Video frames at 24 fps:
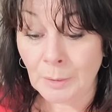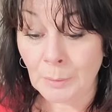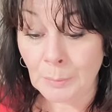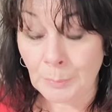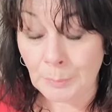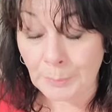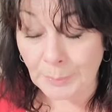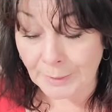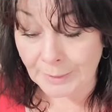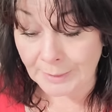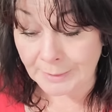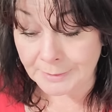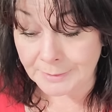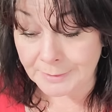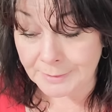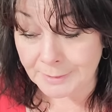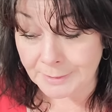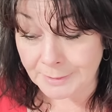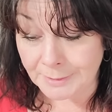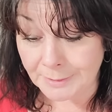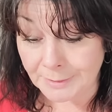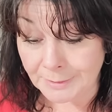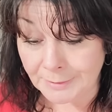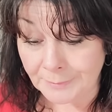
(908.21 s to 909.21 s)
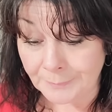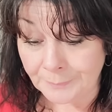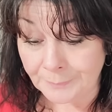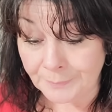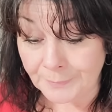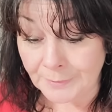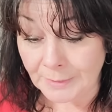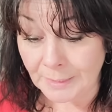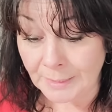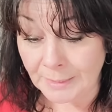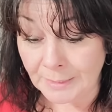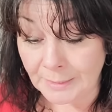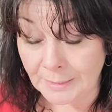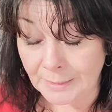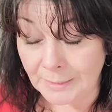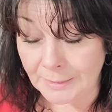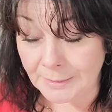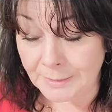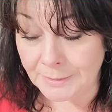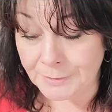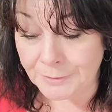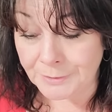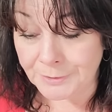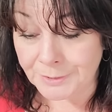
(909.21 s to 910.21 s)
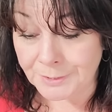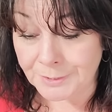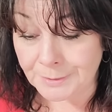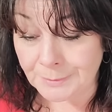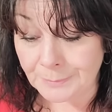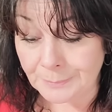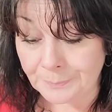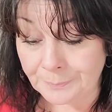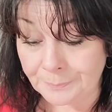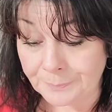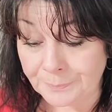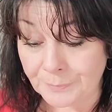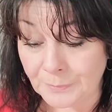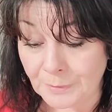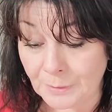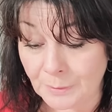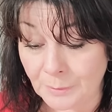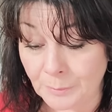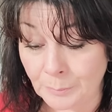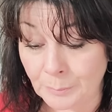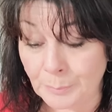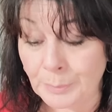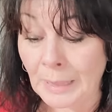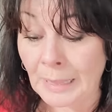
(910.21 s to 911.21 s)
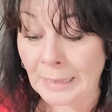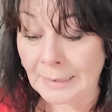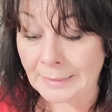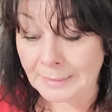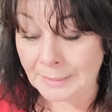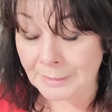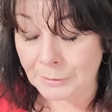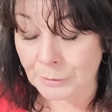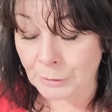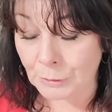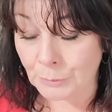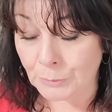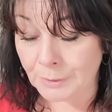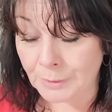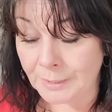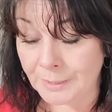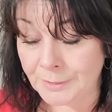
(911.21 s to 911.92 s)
But it is blocking you.